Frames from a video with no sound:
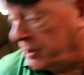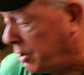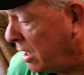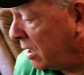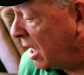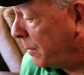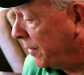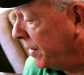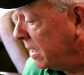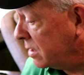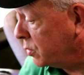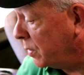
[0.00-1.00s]
share a couple
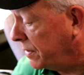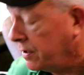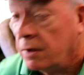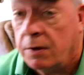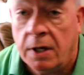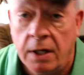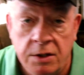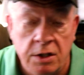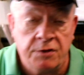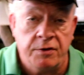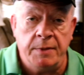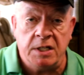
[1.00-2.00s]
things with you
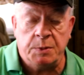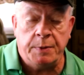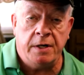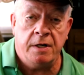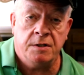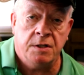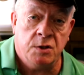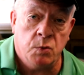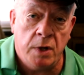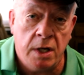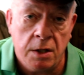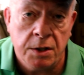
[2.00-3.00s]
just from experience as
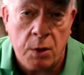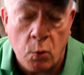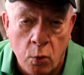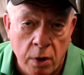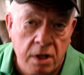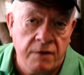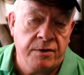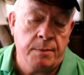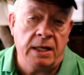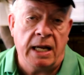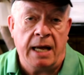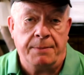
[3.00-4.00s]
well. Working from
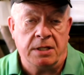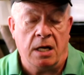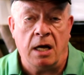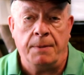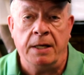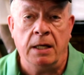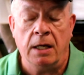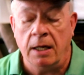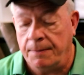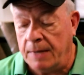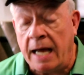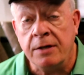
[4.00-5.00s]
a laptop.
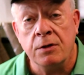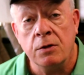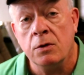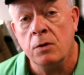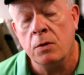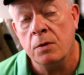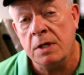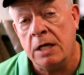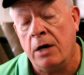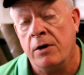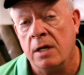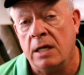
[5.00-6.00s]
I do
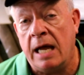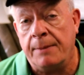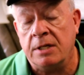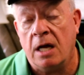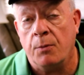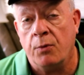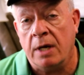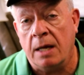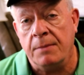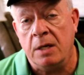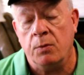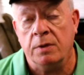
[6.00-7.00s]
carry a laptop when I
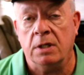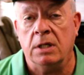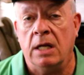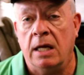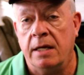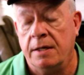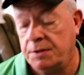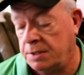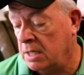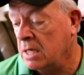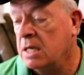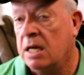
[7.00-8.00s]
meet with the
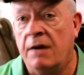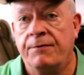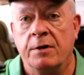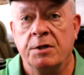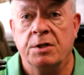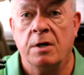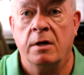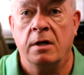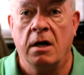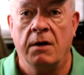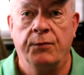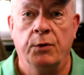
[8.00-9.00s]
clients. I first started
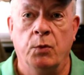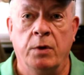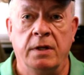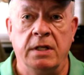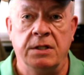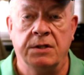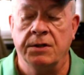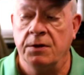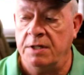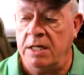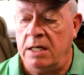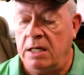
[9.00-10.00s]
off with one of these
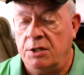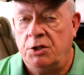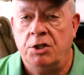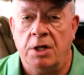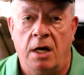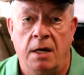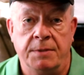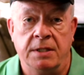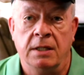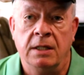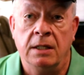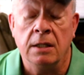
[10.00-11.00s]
13-inch
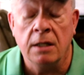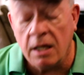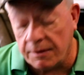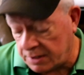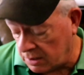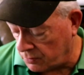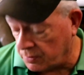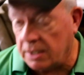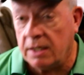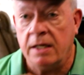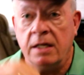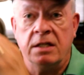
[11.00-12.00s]
jobs. Loved it
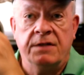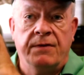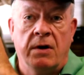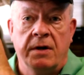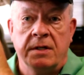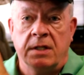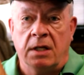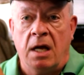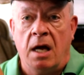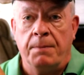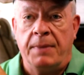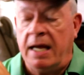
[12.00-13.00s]
really as far as the
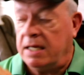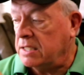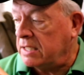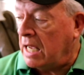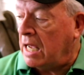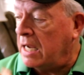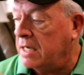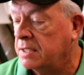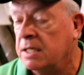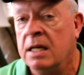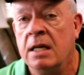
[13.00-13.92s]
compact size,